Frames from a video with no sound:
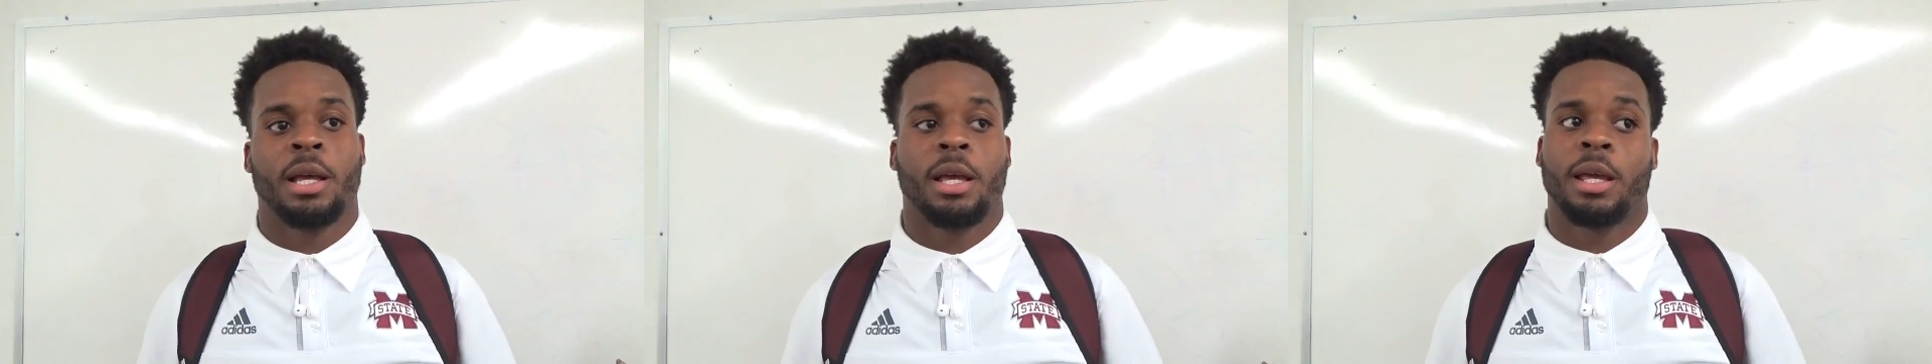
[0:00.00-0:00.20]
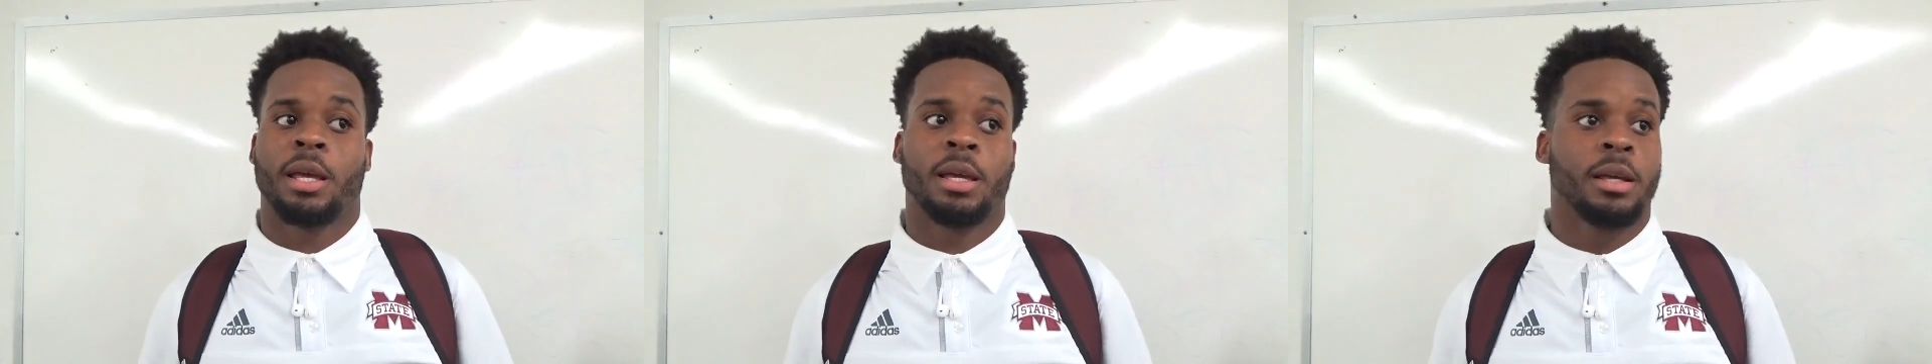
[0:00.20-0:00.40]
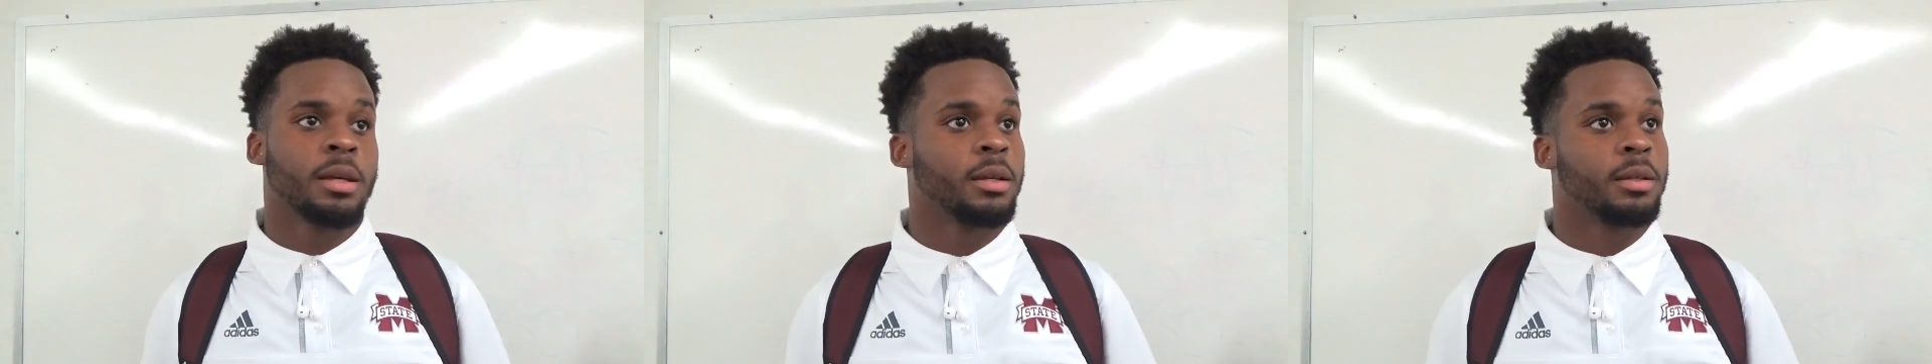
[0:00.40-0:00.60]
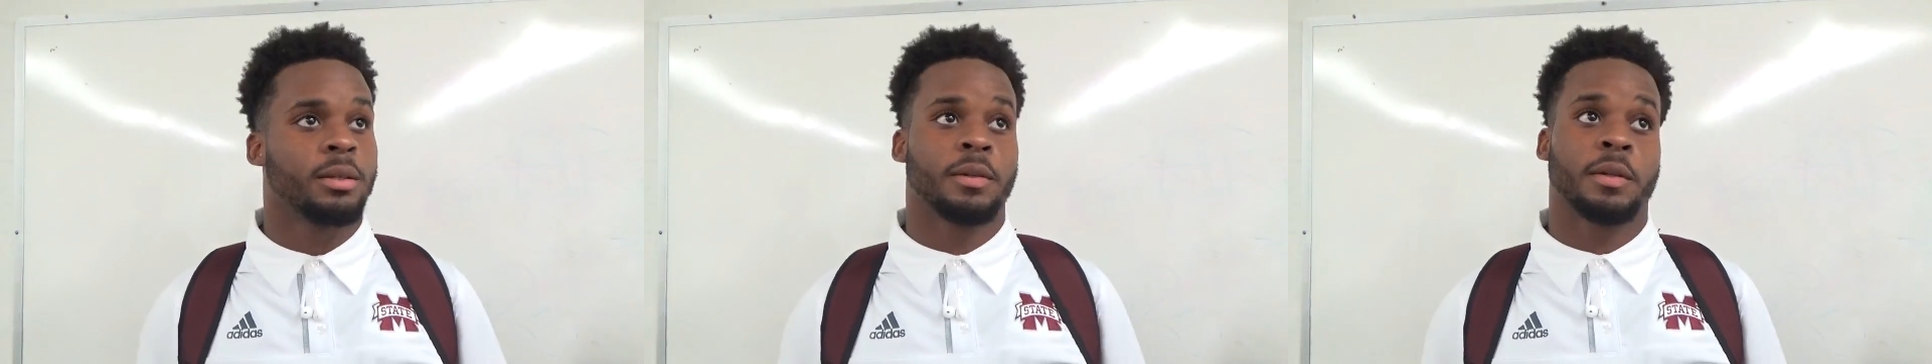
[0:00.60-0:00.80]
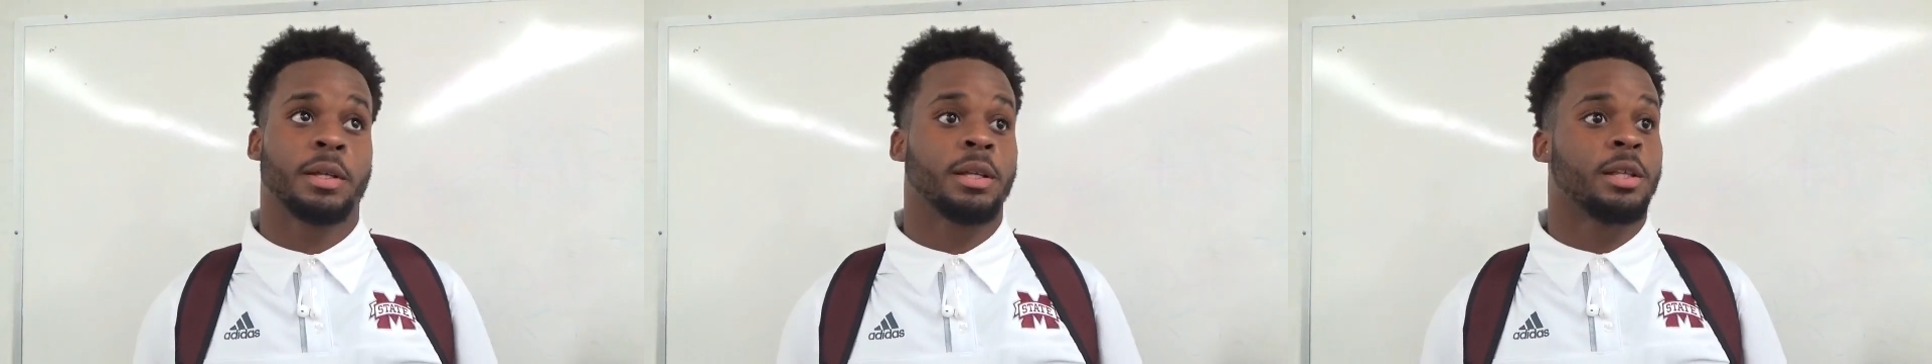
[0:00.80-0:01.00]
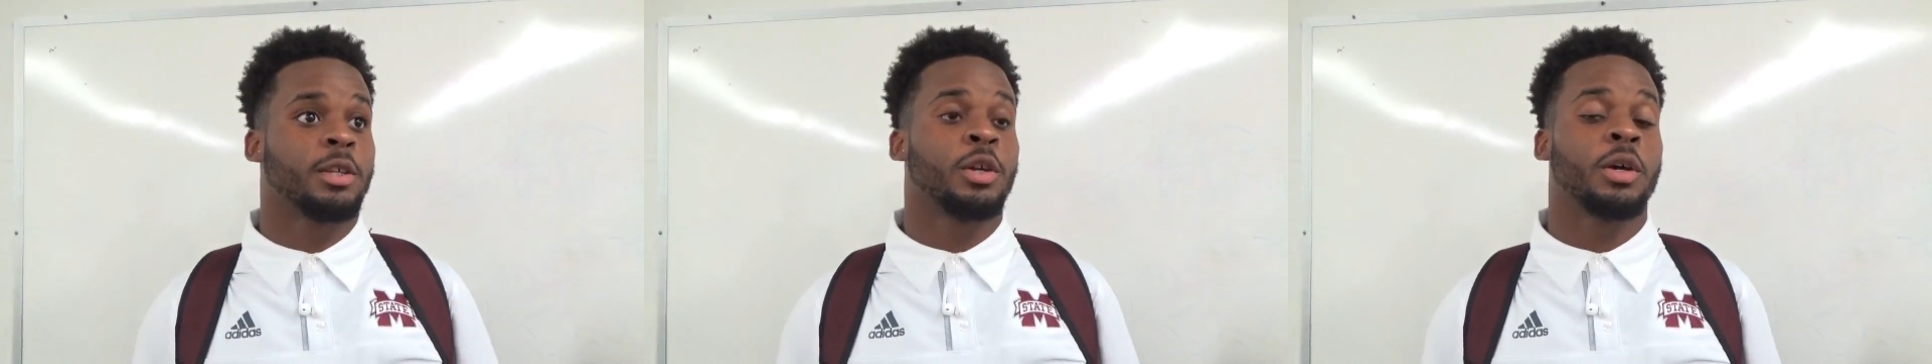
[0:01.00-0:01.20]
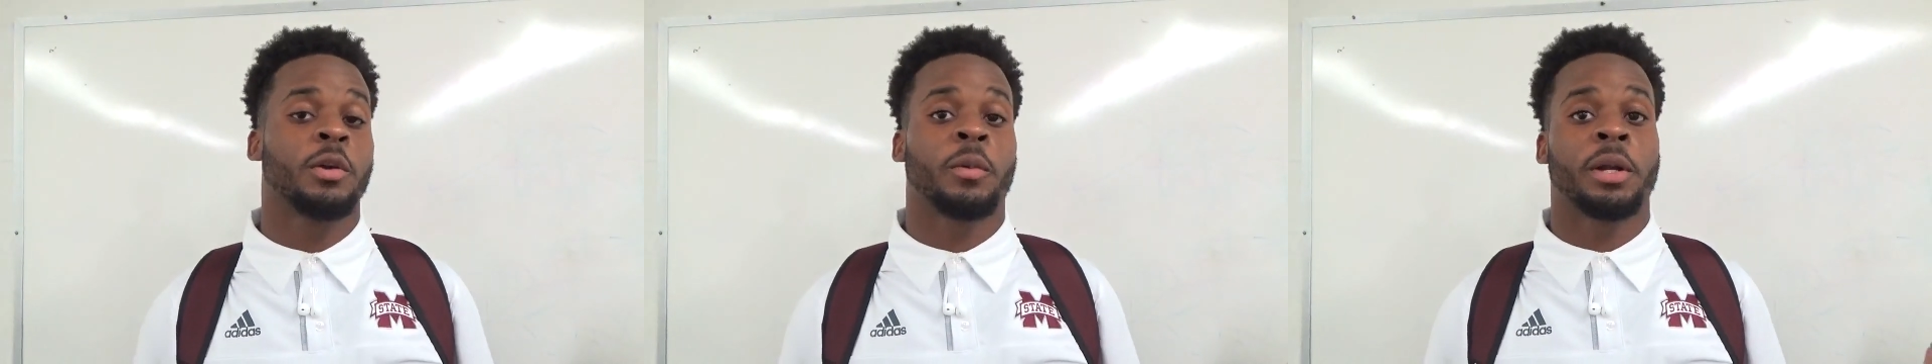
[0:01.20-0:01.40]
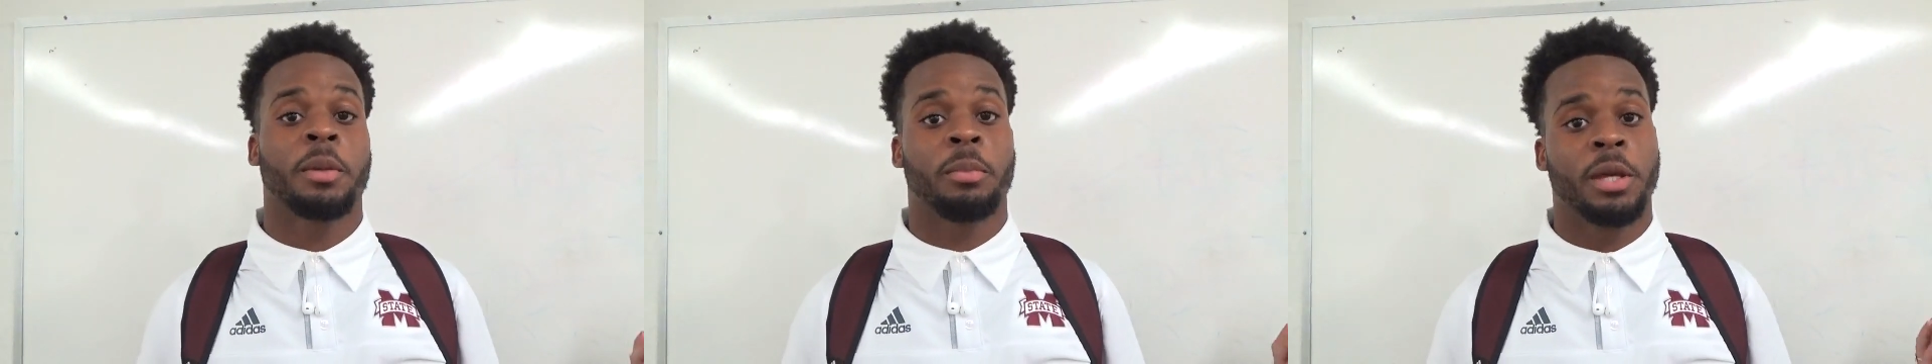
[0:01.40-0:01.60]
And, you know, he
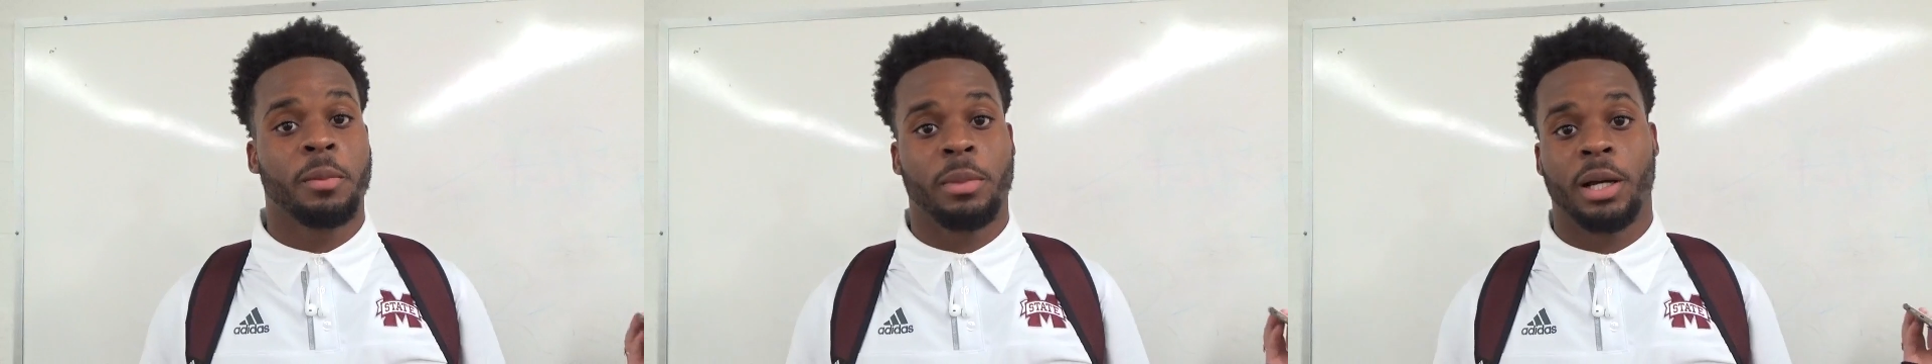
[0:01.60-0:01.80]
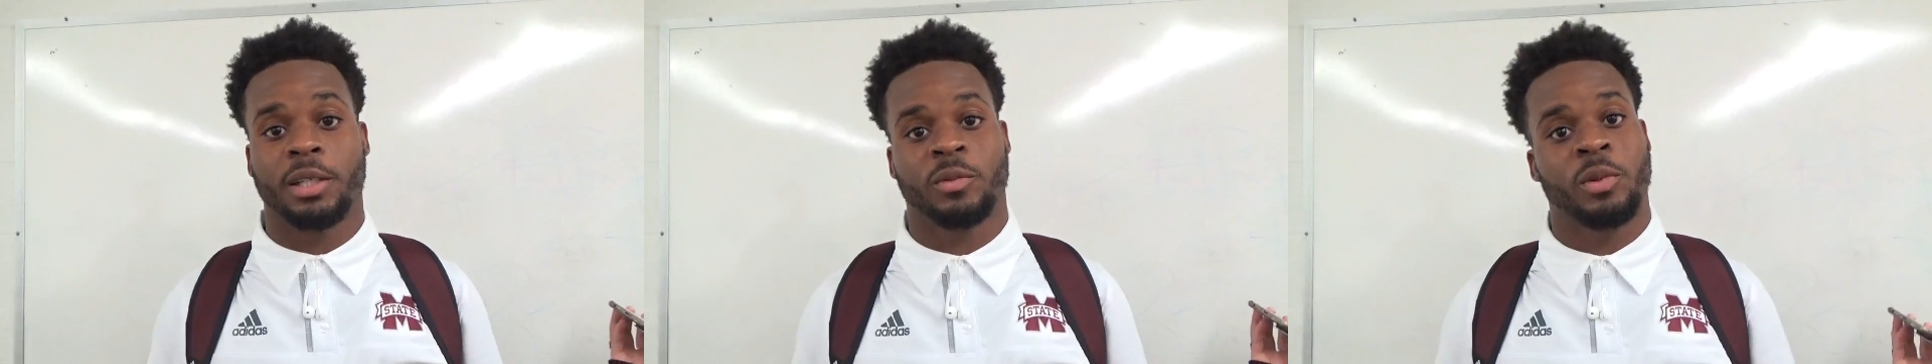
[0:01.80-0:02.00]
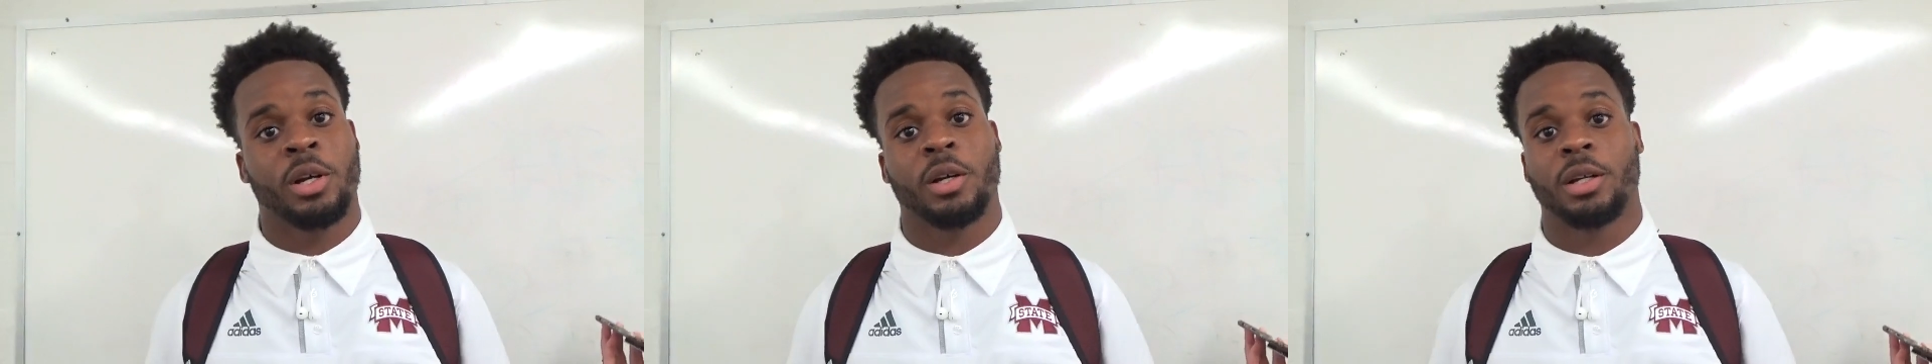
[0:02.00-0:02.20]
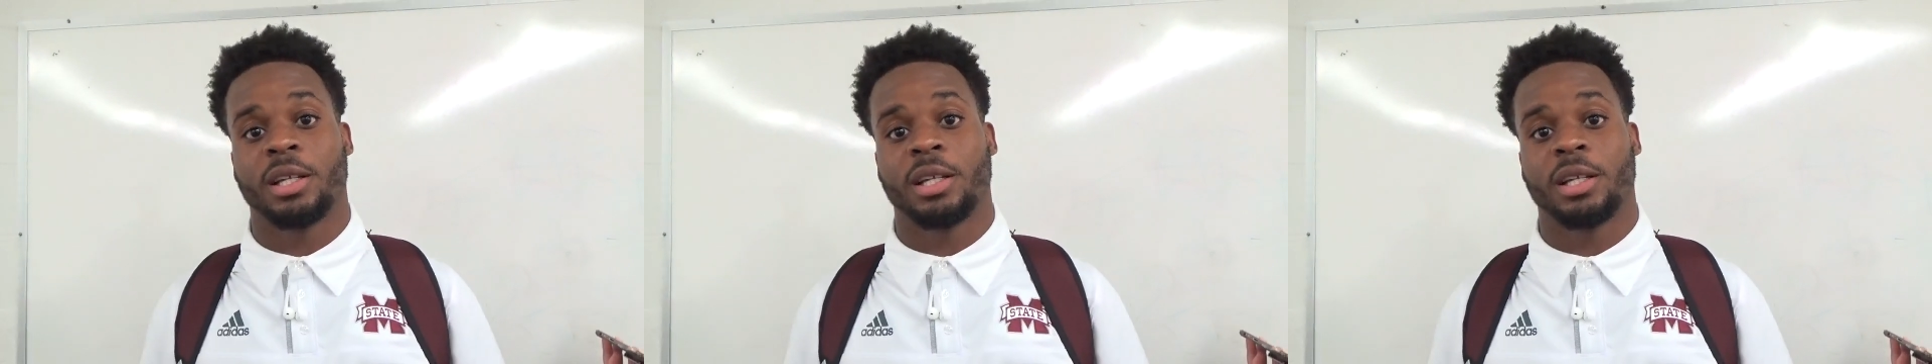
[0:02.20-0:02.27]
ran the big box route.